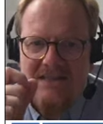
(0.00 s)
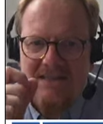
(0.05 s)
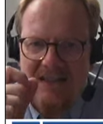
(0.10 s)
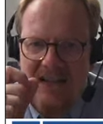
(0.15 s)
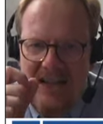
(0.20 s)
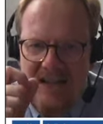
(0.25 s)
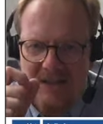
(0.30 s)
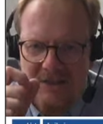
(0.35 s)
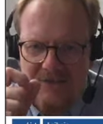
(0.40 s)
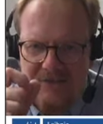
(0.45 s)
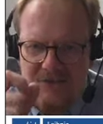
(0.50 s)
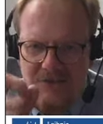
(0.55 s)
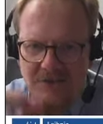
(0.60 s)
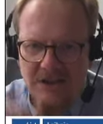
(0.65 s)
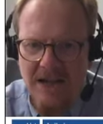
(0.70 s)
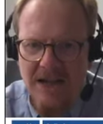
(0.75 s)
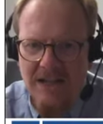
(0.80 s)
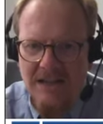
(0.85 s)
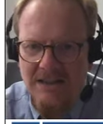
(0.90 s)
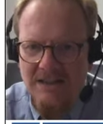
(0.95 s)
kinds of
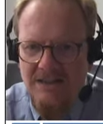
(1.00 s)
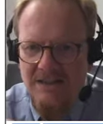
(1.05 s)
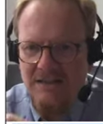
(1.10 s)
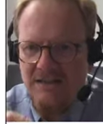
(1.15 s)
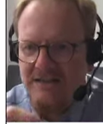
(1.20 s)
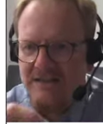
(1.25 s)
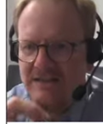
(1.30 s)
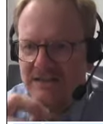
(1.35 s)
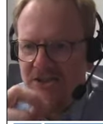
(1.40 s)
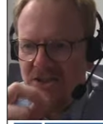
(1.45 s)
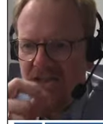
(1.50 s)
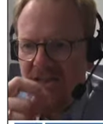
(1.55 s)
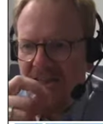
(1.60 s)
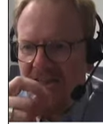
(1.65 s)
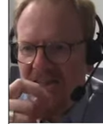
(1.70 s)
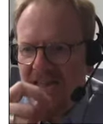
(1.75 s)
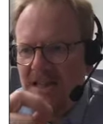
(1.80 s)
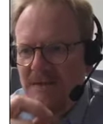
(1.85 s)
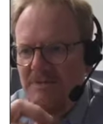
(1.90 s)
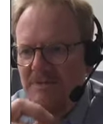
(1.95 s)
trials, she
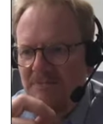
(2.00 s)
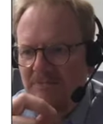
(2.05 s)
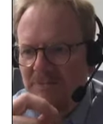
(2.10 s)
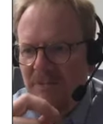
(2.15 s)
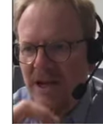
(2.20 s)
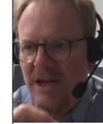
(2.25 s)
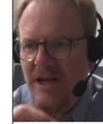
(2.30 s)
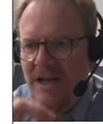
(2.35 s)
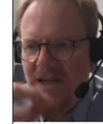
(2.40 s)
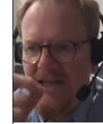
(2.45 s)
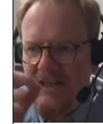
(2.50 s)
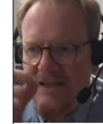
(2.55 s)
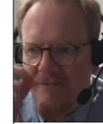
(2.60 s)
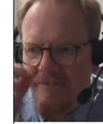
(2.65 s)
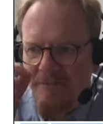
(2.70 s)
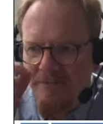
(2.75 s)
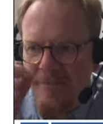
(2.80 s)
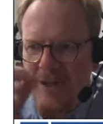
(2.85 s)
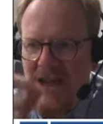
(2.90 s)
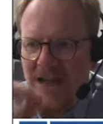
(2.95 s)
keeps buying
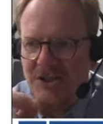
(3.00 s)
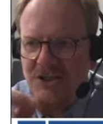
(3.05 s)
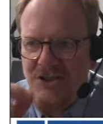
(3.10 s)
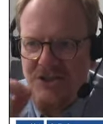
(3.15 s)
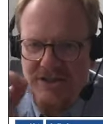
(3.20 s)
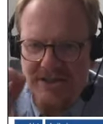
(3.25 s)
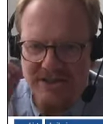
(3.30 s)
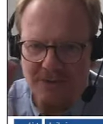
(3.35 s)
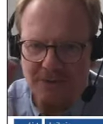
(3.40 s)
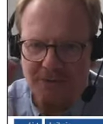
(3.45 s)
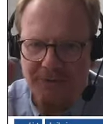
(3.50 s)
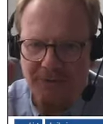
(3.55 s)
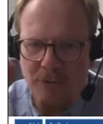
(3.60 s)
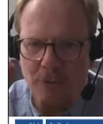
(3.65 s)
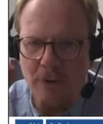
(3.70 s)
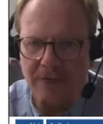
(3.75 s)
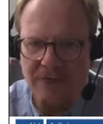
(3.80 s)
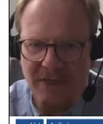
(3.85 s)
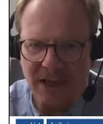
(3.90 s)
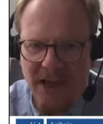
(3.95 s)
batches of
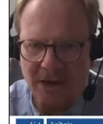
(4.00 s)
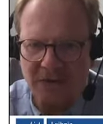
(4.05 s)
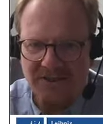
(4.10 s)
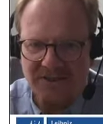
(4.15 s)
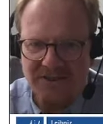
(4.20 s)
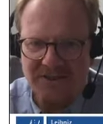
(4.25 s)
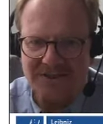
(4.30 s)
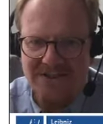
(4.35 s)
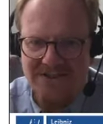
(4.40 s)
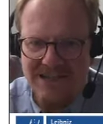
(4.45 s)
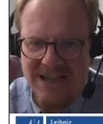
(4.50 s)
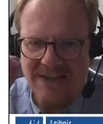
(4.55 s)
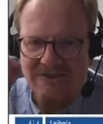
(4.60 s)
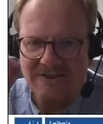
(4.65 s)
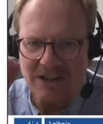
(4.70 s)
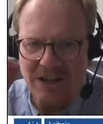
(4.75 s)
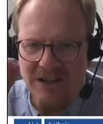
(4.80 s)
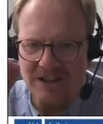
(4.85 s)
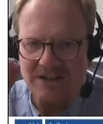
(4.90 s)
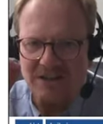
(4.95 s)

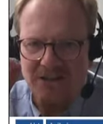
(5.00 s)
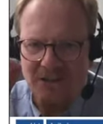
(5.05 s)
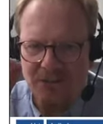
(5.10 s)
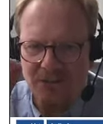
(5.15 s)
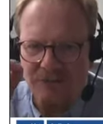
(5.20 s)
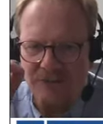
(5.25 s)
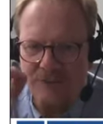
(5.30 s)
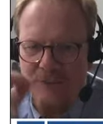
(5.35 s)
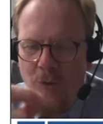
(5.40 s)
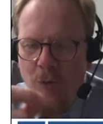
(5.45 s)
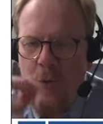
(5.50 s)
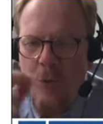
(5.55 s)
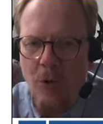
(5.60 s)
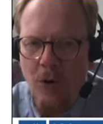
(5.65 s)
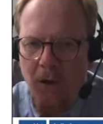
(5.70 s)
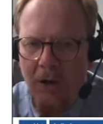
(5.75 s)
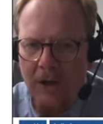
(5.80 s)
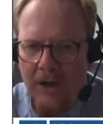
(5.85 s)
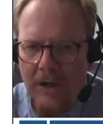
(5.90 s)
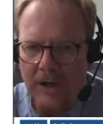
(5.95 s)

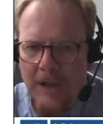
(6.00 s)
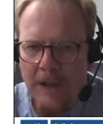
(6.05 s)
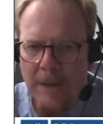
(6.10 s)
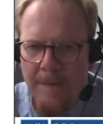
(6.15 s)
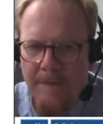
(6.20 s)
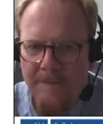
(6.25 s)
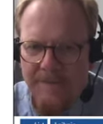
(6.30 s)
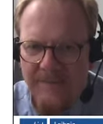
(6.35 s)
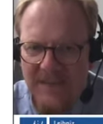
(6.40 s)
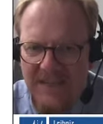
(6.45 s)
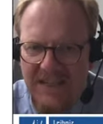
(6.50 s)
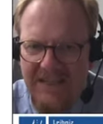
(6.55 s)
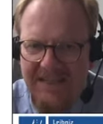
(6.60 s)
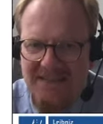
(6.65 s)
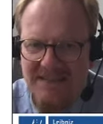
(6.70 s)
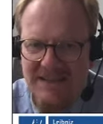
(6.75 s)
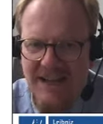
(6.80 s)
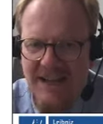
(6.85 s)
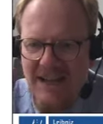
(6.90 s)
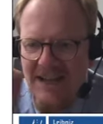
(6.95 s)
4,704
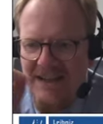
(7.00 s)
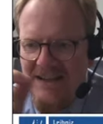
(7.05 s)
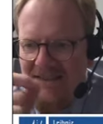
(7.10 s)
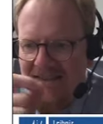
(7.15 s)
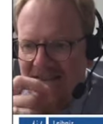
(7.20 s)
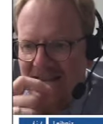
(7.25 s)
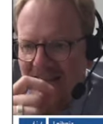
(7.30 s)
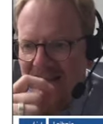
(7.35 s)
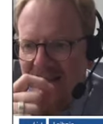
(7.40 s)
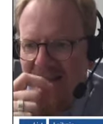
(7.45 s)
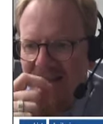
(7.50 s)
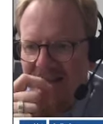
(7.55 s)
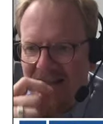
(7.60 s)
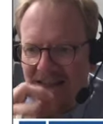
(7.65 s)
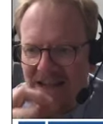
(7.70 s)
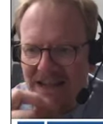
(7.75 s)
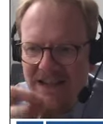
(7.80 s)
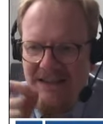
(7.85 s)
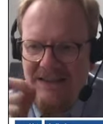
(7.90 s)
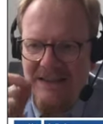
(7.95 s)
Easter eggs,
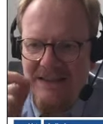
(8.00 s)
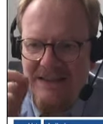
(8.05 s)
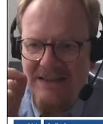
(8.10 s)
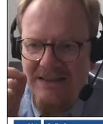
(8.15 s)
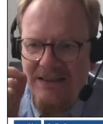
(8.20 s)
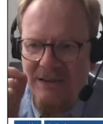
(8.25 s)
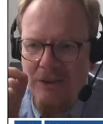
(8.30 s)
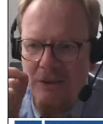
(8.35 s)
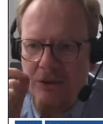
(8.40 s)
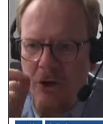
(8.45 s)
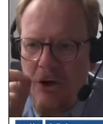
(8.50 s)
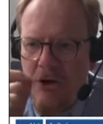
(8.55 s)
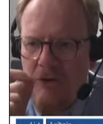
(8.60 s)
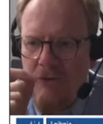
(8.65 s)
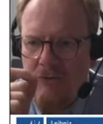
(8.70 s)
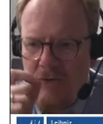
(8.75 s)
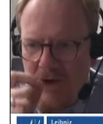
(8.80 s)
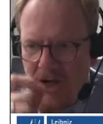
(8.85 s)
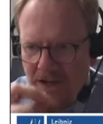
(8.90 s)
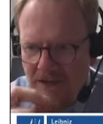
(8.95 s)
then in the
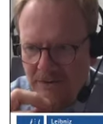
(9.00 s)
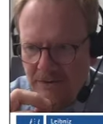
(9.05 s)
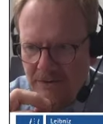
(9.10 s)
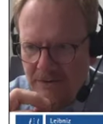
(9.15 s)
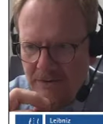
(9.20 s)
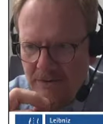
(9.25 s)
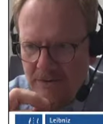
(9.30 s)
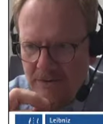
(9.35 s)
long run